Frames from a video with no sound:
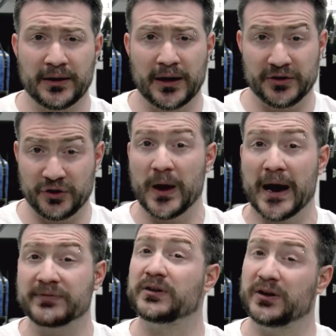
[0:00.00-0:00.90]
and you
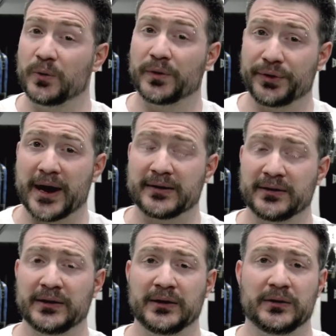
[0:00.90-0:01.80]
have to deal with that
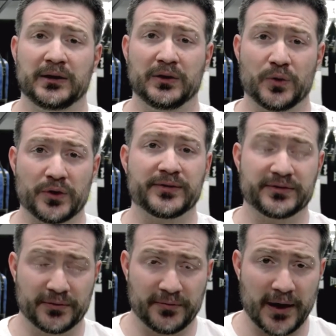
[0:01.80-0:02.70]
in order to
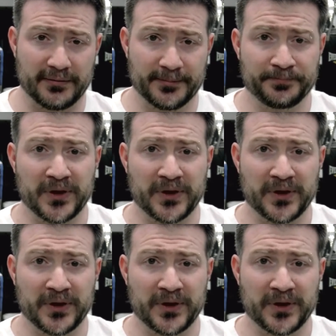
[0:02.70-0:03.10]
survive.